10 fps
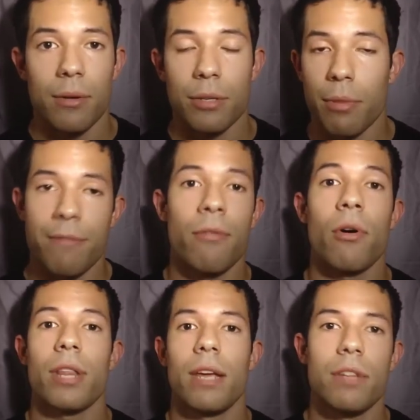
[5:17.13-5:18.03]
before
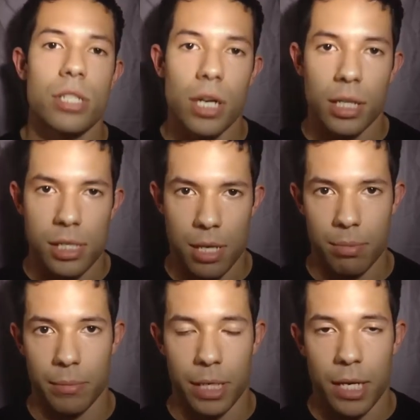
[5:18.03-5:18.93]
they even took the
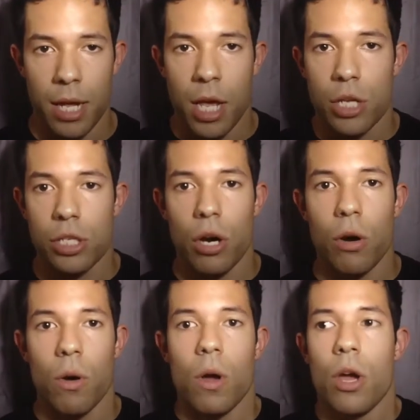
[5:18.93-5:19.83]
supplement.
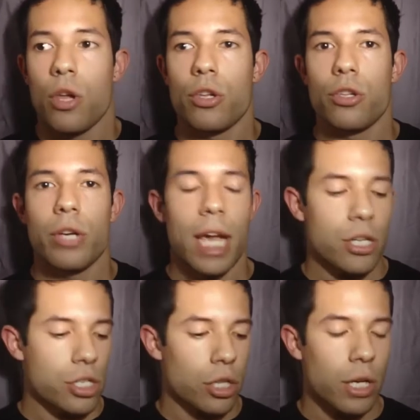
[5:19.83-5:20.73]
So you can't
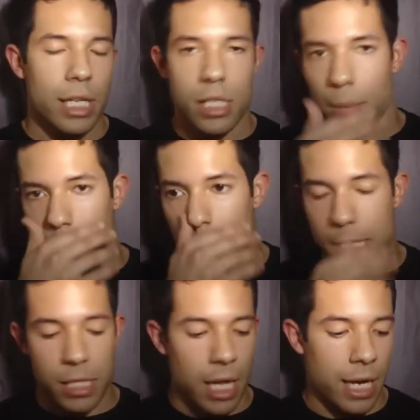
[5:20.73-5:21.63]
just look at
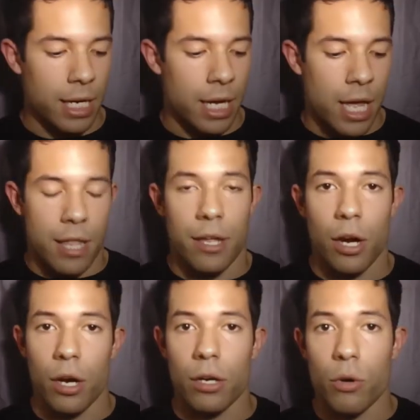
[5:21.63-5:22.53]
supplements like
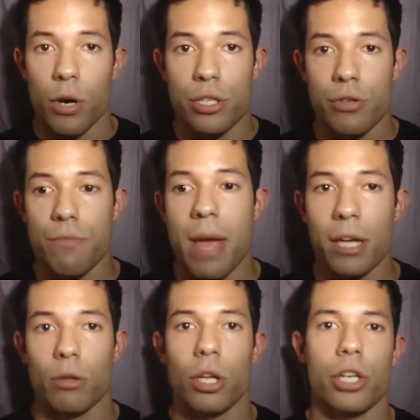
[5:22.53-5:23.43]
they're going to make
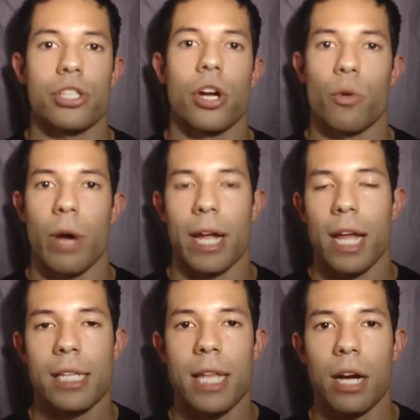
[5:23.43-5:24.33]
you look a certain way.
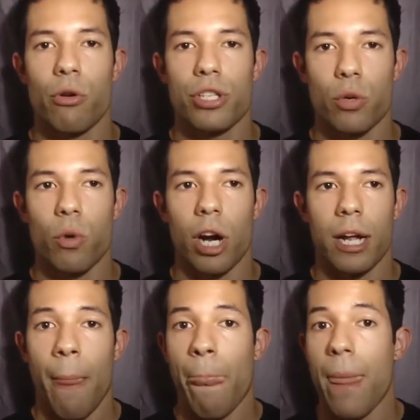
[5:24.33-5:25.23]
It's not going to work.
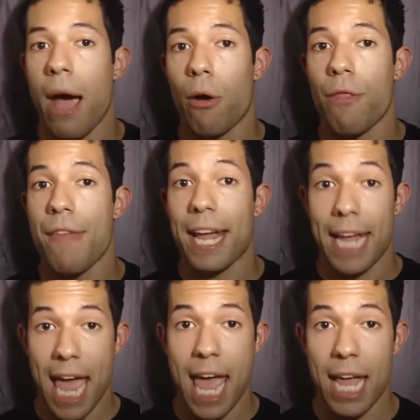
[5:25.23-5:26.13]
Now, they
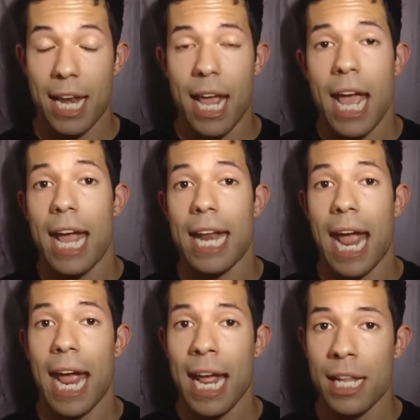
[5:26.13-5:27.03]
can
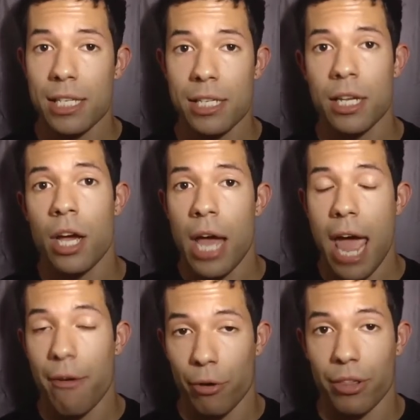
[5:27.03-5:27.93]
enhance
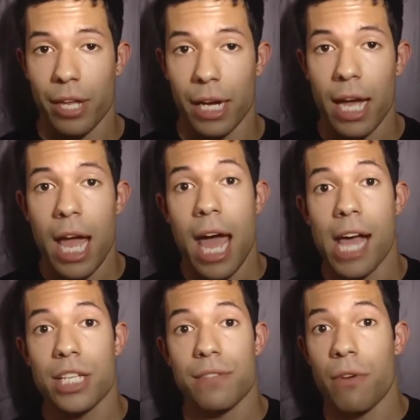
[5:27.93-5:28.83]
everything
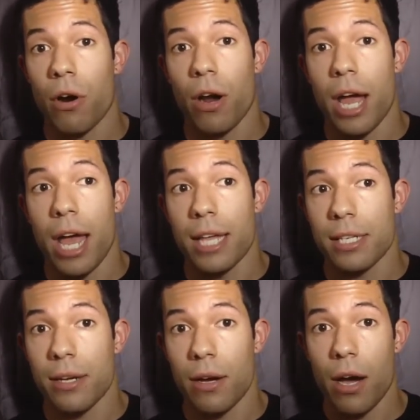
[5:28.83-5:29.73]
as
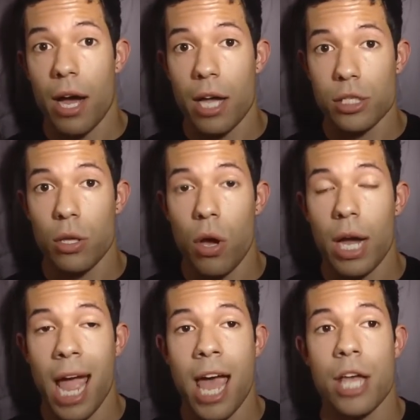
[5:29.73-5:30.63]
long
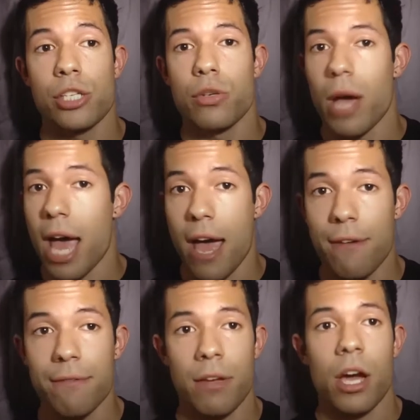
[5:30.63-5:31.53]
as you
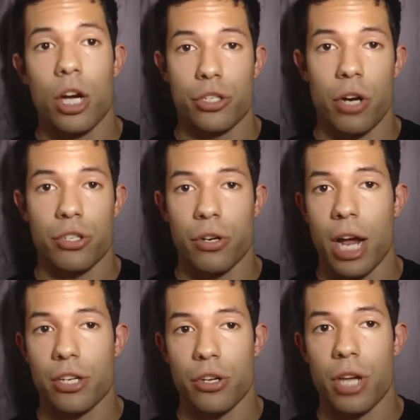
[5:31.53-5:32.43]
have a structured
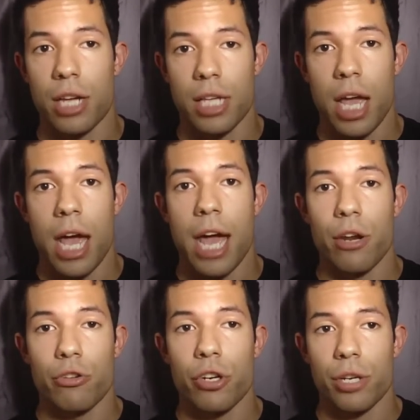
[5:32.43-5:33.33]
exercise and
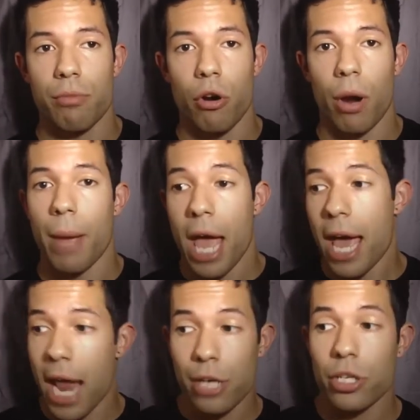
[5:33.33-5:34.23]
nutrition program.
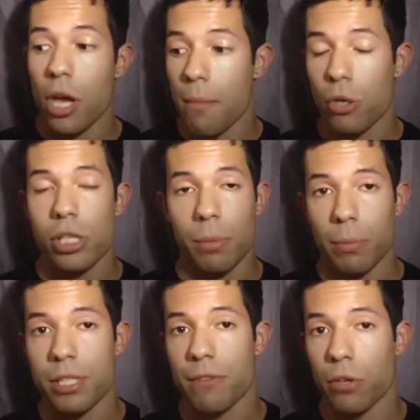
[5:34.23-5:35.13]
And actually on most
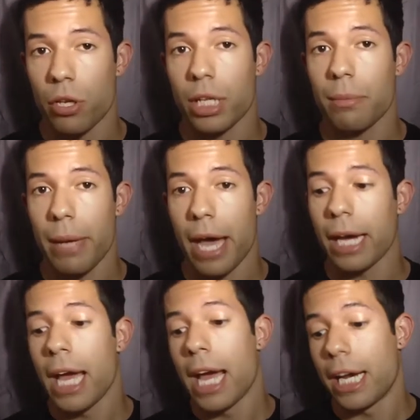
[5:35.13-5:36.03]
supplements, if you look at the back,
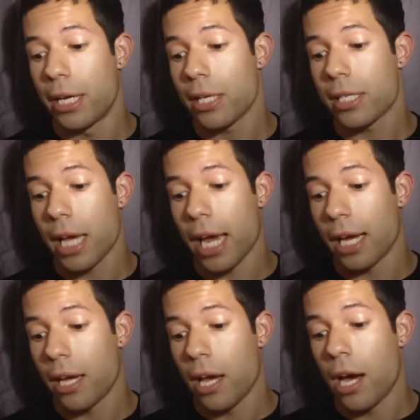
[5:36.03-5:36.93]
it does say
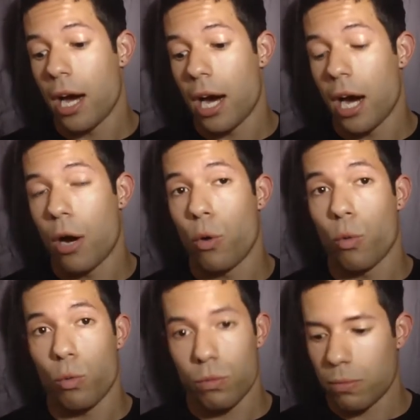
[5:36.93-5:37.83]

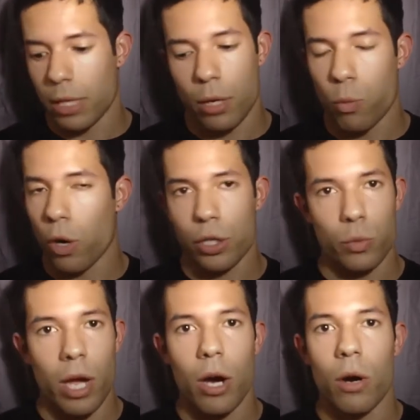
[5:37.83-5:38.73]
like
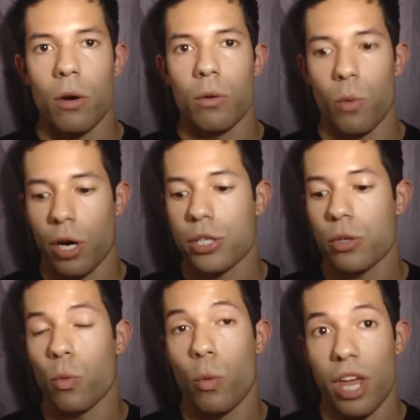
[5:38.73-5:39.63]
works
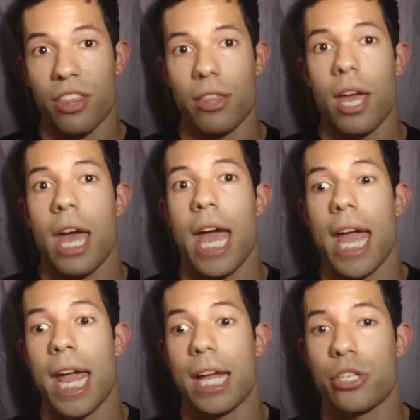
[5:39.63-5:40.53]
with
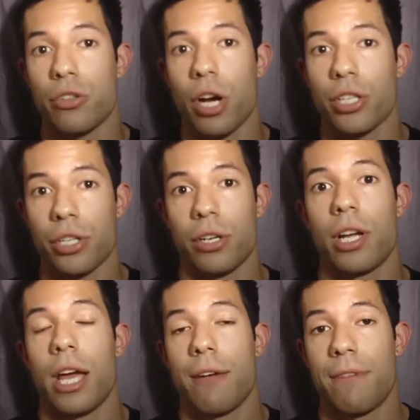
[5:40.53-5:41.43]
a structured
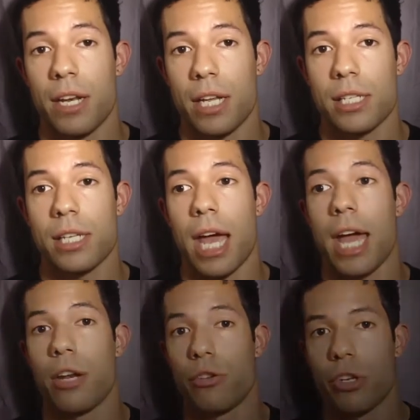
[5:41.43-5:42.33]
fitness
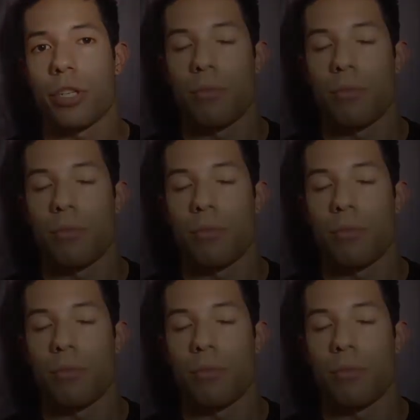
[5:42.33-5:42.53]
and nutrition